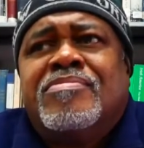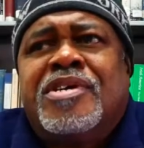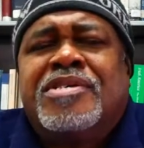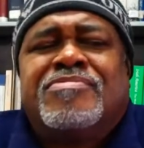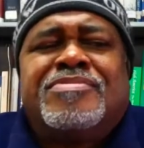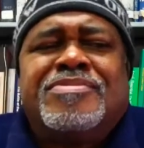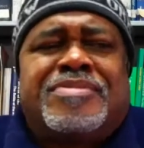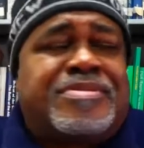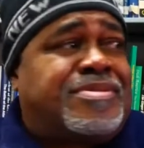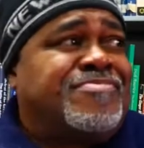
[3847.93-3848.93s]
Yeah,
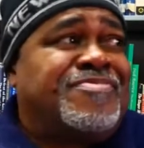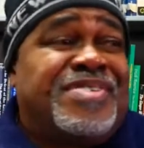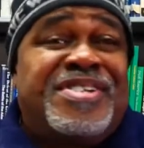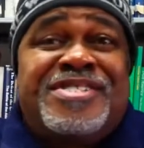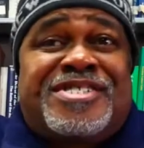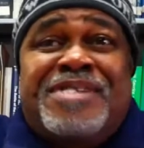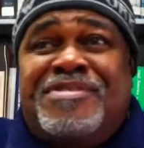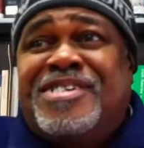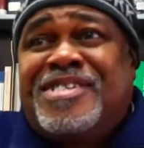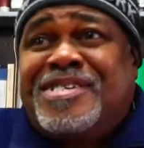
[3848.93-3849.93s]
it's too, and, it, didn't seem,
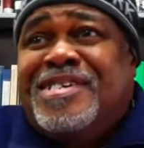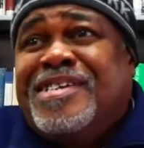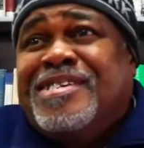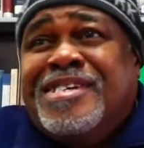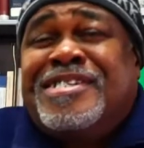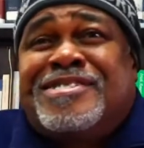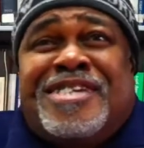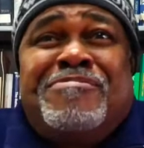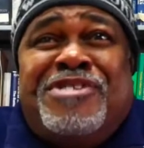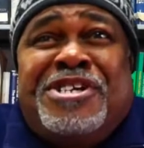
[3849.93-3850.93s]
art. it didn't
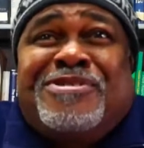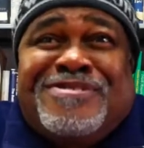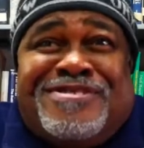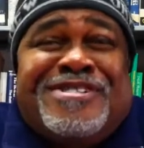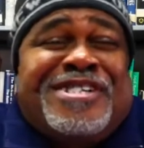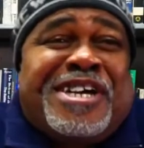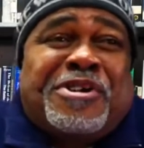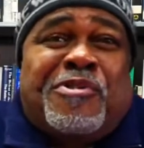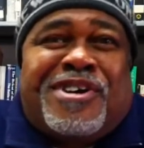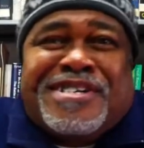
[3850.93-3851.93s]
seem illegal till you get
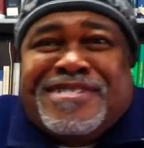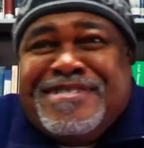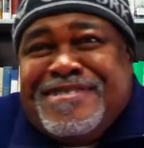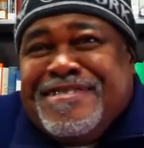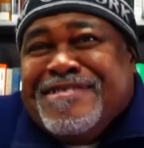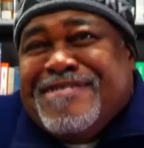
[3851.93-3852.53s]
caught. Yeah.